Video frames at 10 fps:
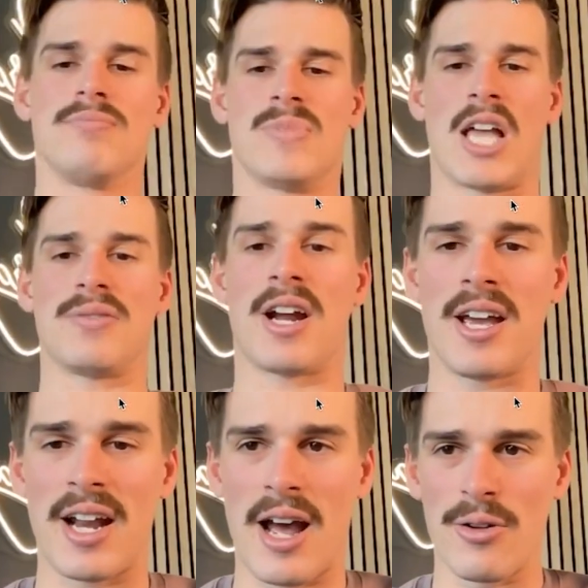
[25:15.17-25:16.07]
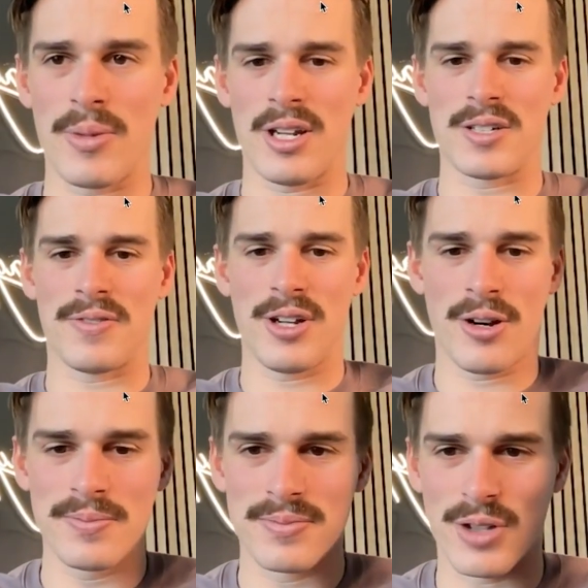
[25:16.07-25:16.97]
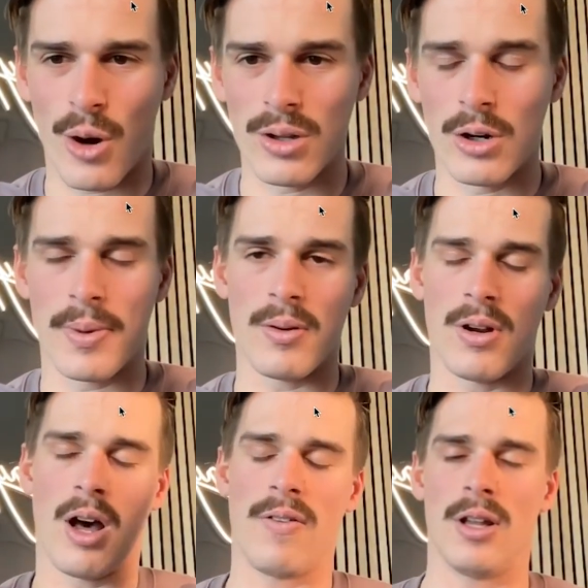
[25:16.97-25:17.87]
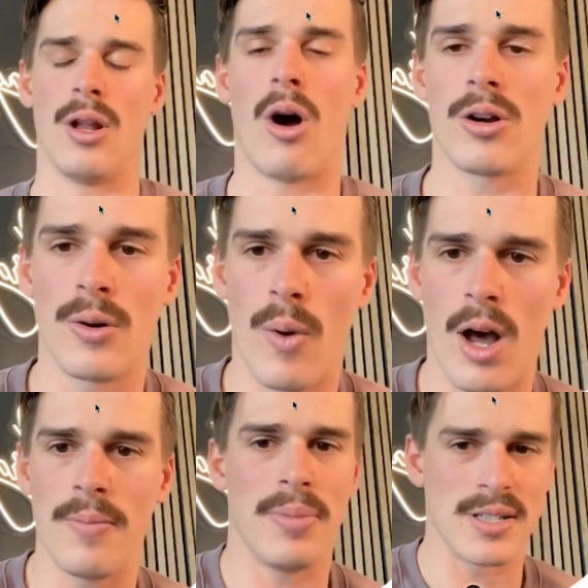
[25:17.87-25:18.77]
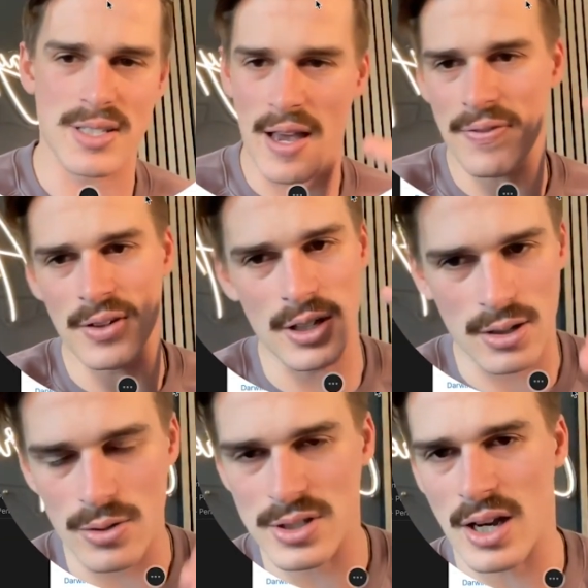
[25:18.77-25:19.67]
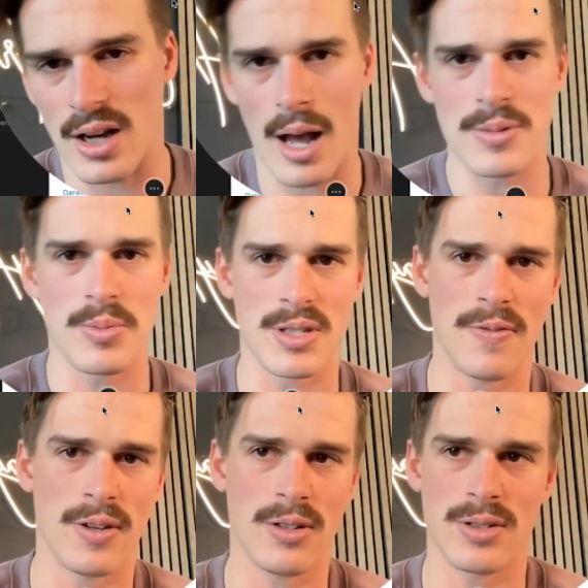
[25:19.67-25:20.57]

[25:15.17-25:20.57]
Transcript: Thanks for hanging out with me in this video. No, a little bit of a longer one, but it's definitely Close.com specific.